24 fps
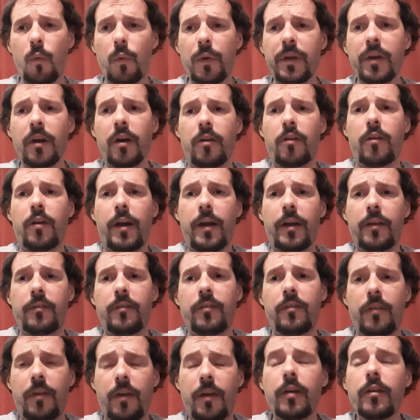we got our
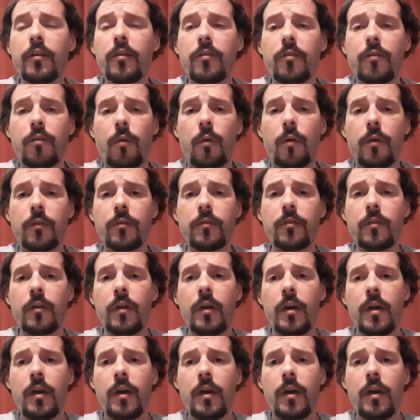asses handed to us.